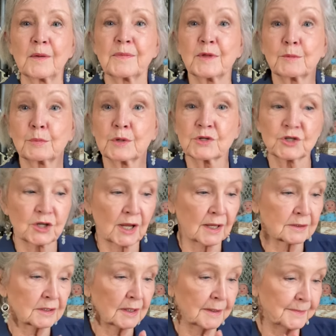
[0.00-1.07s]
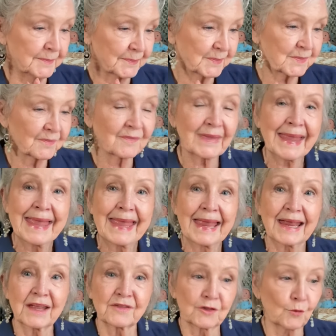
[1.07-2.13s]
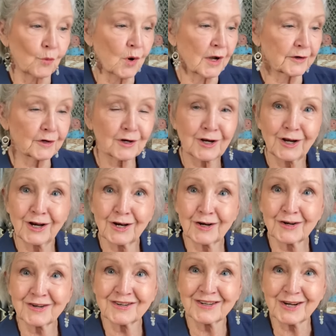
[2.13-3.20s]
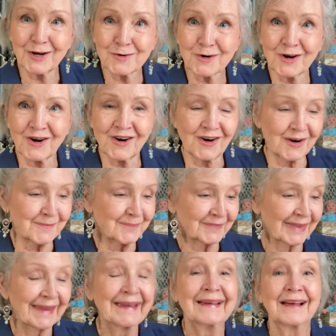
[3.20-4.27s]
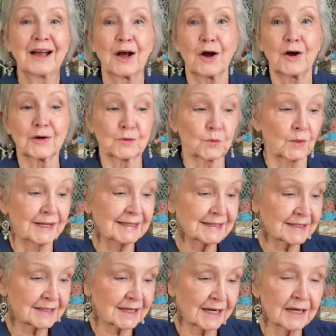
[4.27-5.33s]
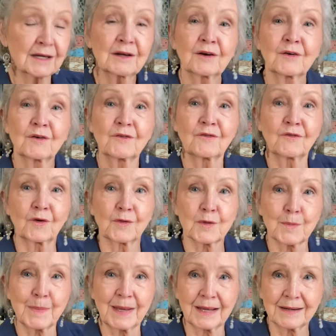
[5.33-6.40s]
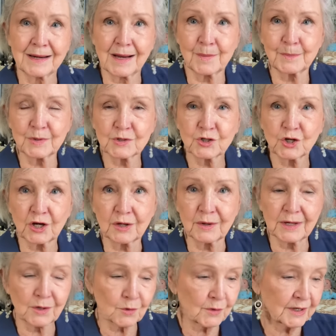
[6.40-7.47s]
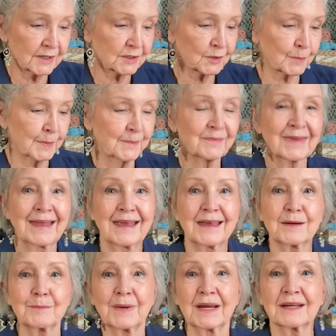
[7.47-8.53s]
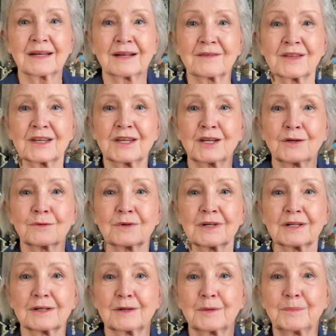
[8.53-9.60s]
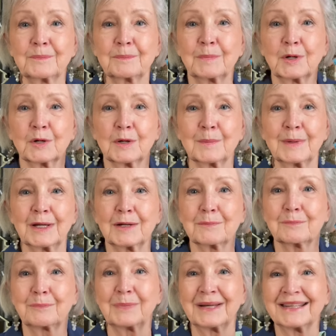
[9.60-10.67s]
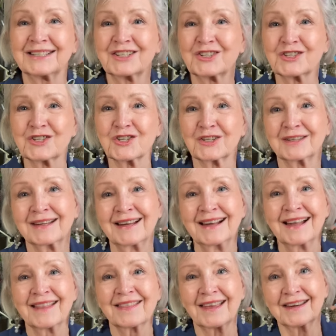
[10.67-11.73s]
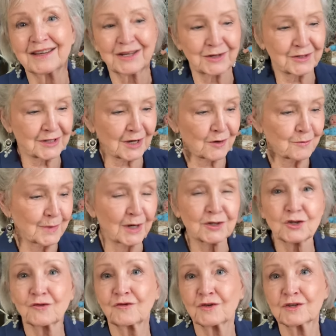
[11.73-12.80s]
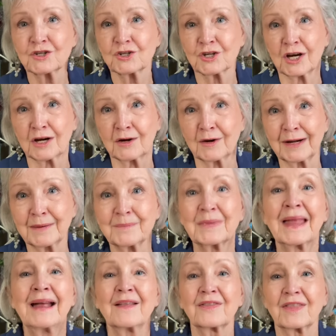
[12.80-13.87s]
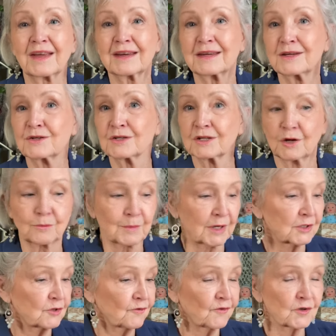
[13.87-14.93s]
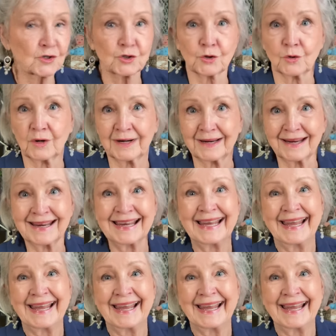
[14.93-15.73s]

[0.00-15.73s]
the bruschetta and the watercolor note card, on Wednesday for the pineapple cherry crisp, and making the cute little pyramid pin cushion. Thank you so much for sharing. Thank you so much for joining.